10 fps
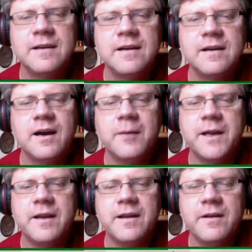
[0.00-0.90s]
I
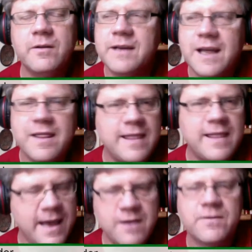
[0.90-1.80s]
mean, again,
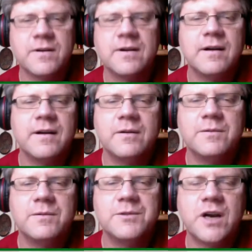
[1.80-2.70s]
thank you for
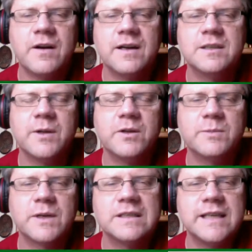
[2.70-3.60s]
sharing some of those
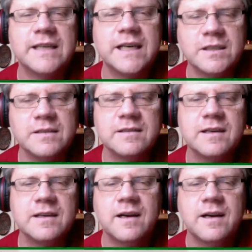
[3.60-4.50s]
presentations.
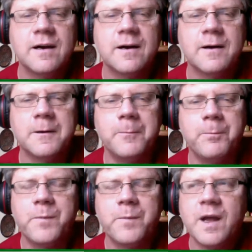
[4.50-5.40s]
I'm
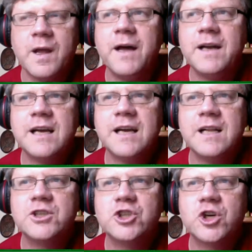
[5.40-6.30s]
not exactly
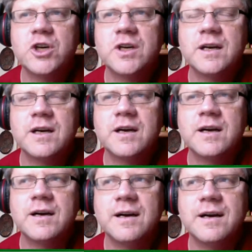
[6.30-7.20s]
sure
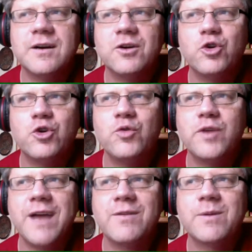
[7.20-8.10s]
who
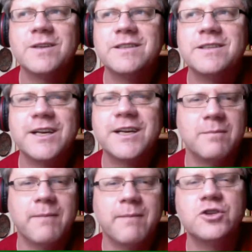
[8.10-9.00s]
gave the presentation on
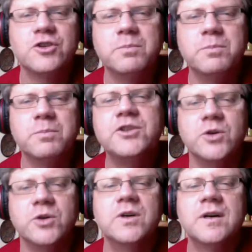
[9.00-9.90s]
Machu Picchu,
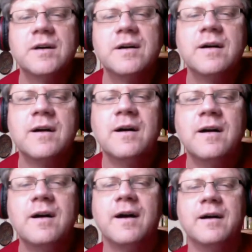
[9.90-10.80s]

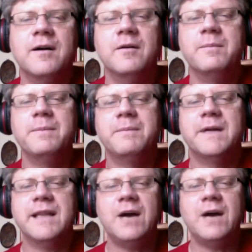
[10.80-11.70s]
but
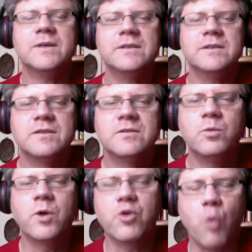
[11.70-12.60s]
that was
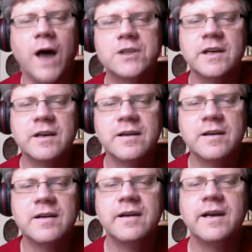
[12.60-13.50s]
worth watching, and